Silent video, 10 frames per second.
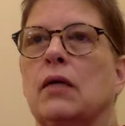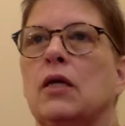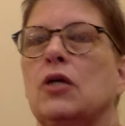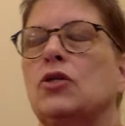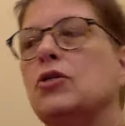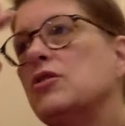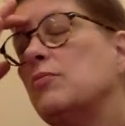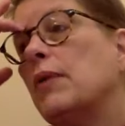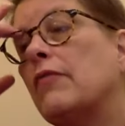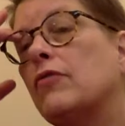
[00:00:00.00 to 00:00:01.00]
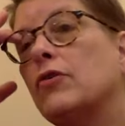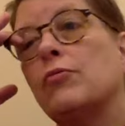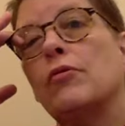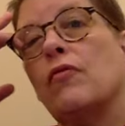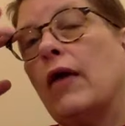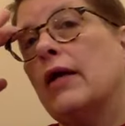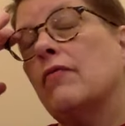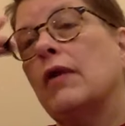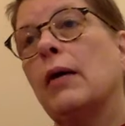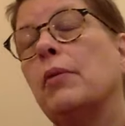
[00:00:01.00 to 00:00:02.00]
just by virtue of the fact of
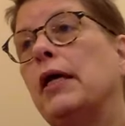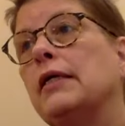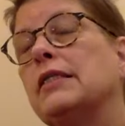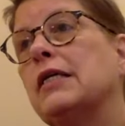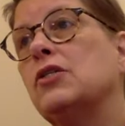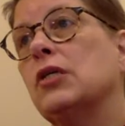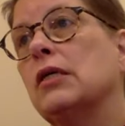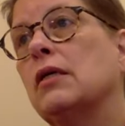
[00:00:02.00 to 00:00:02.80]
not paying attention,